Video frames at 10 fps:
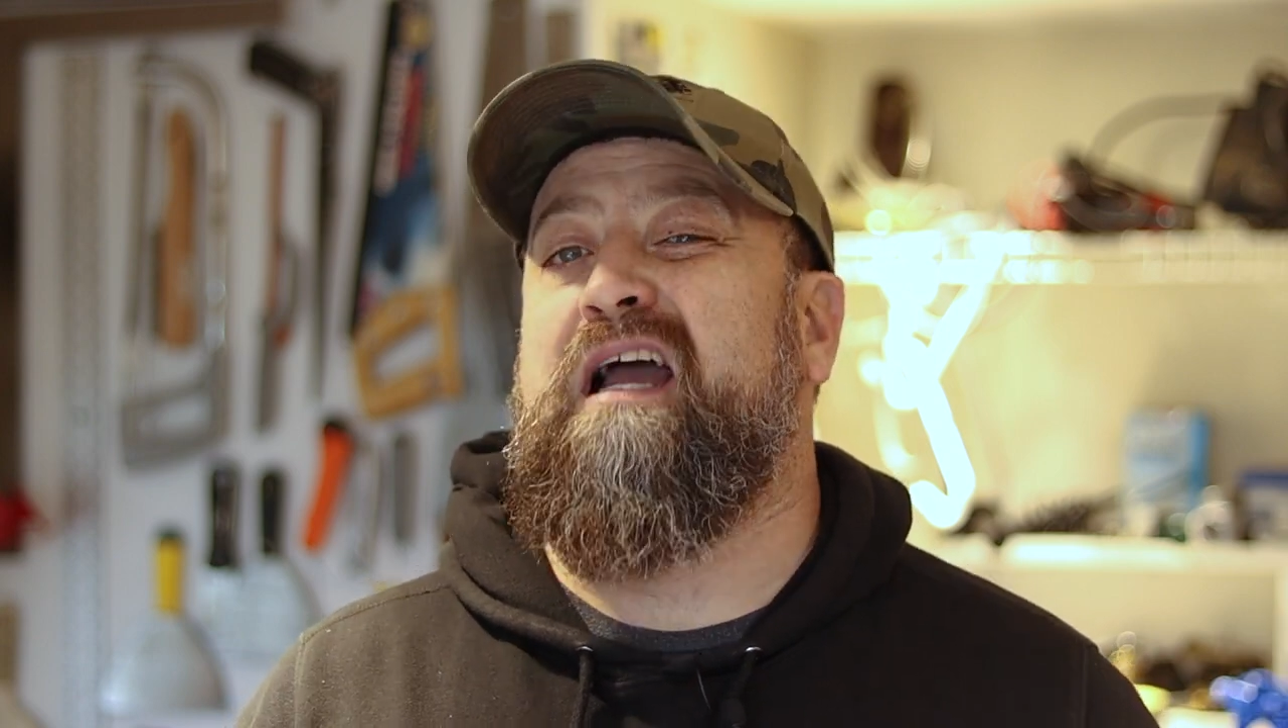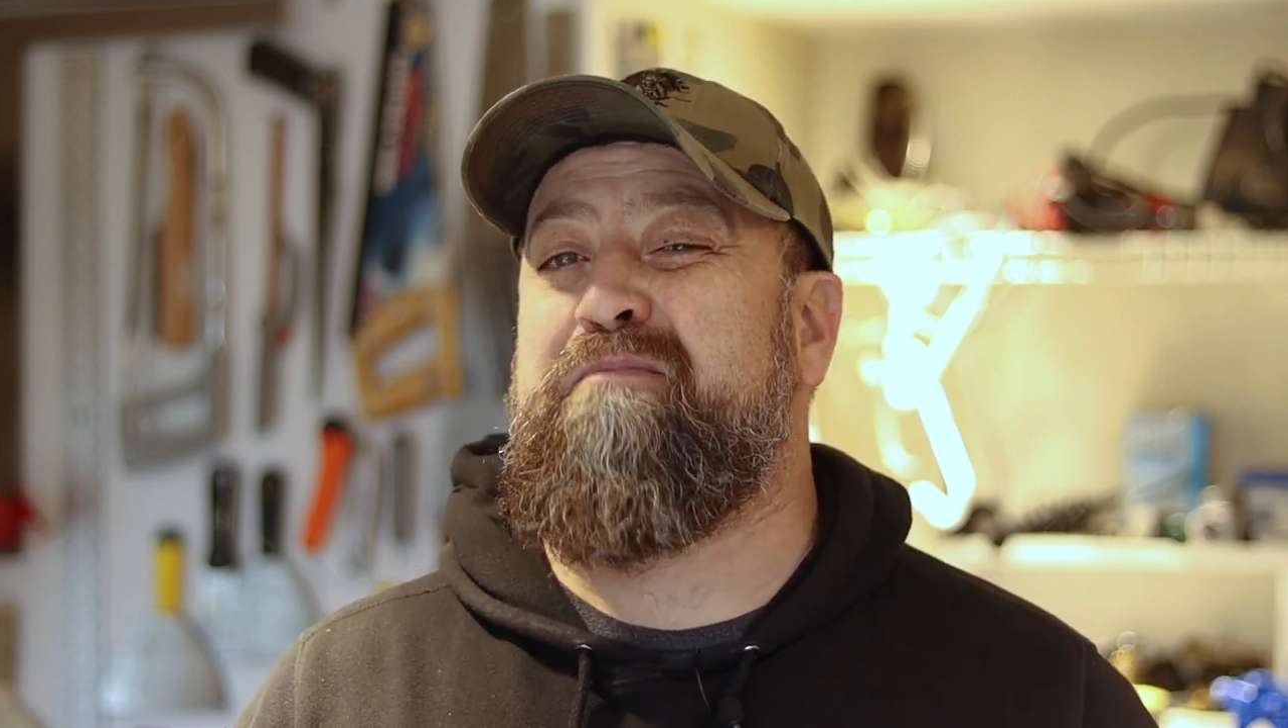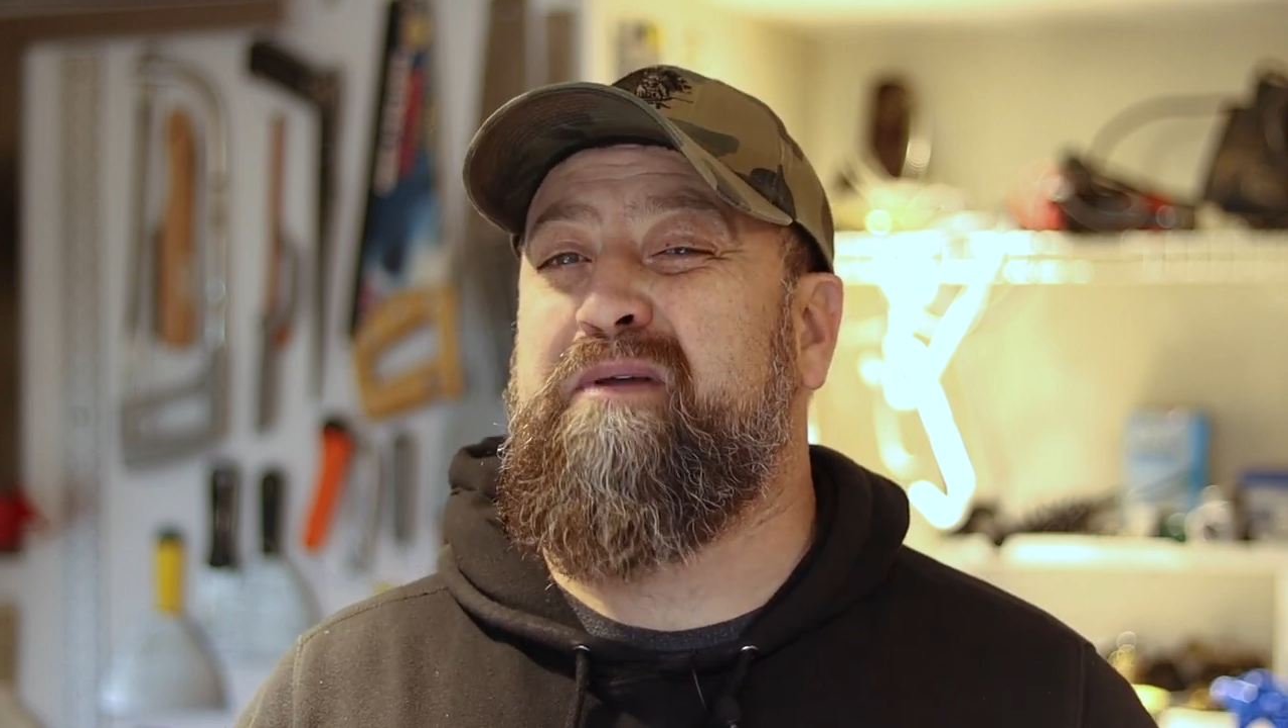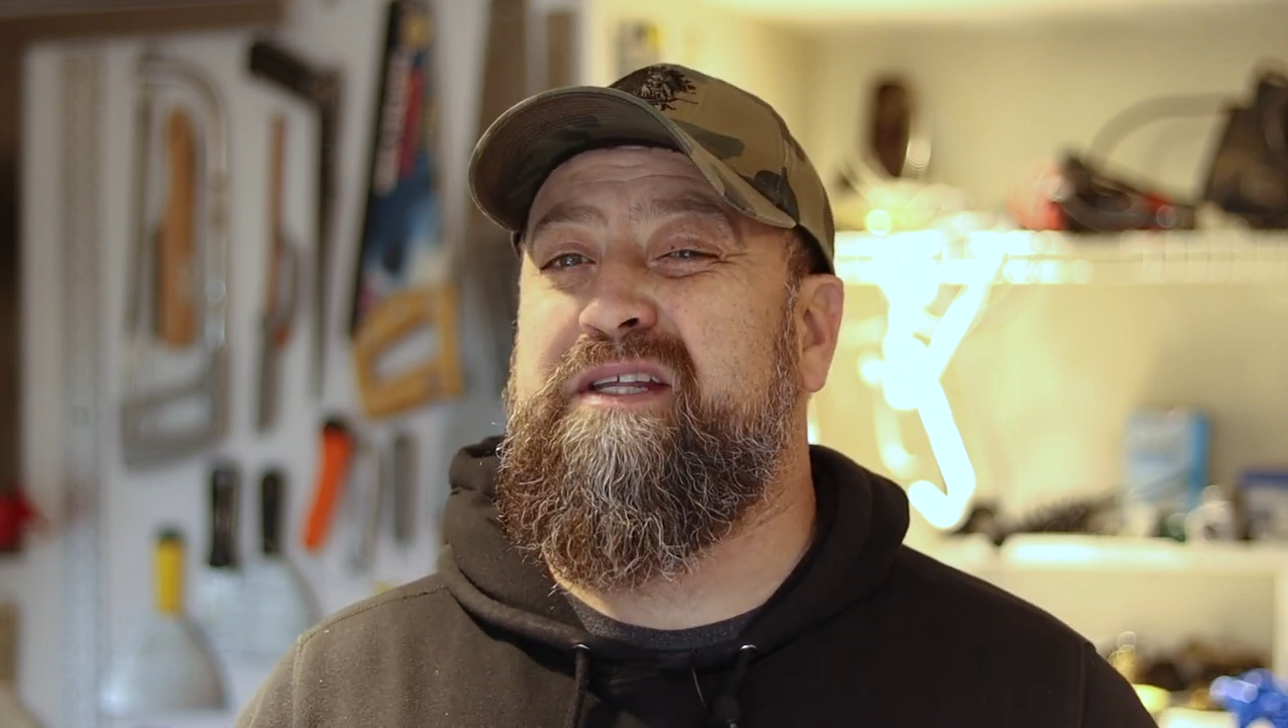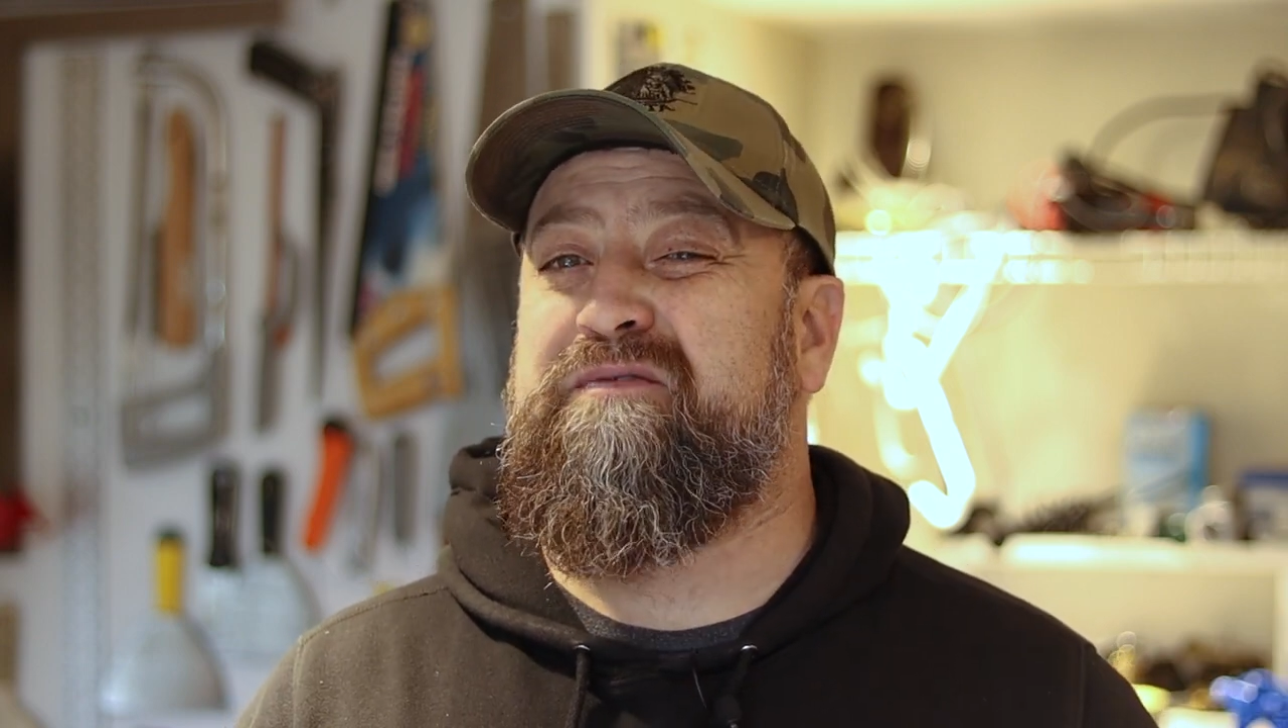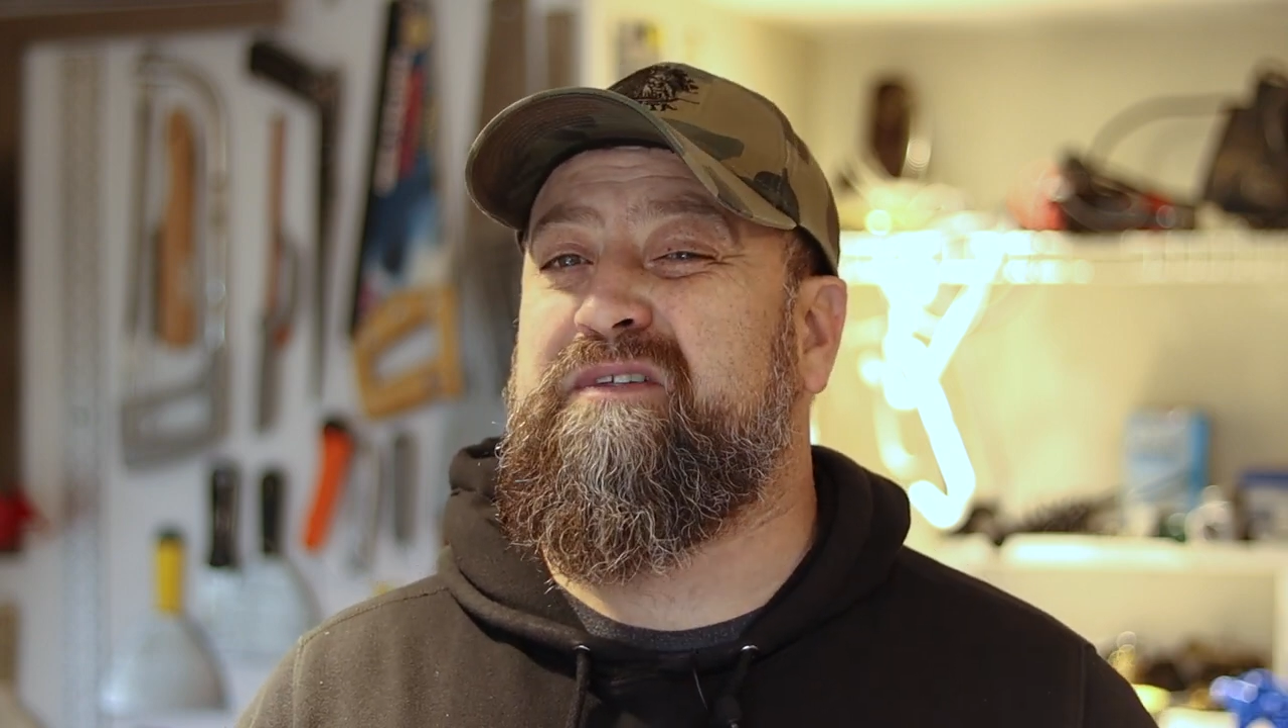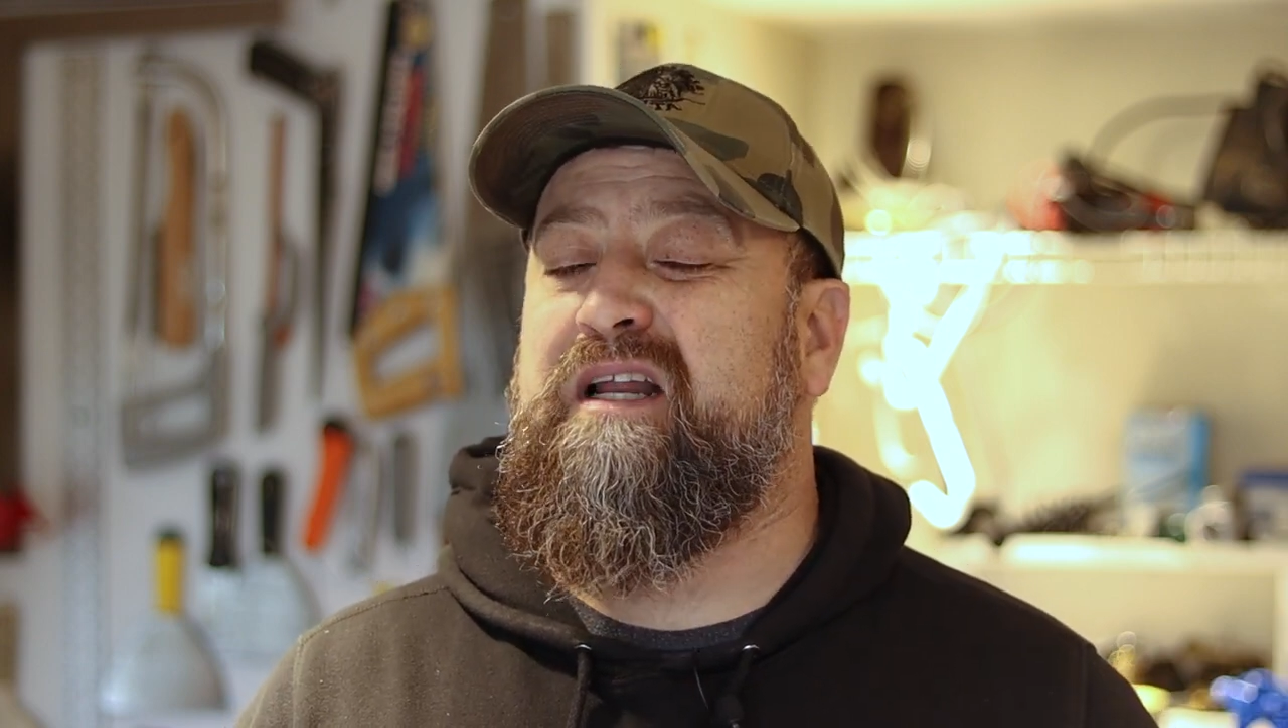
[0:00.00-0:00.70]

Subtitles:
I believe,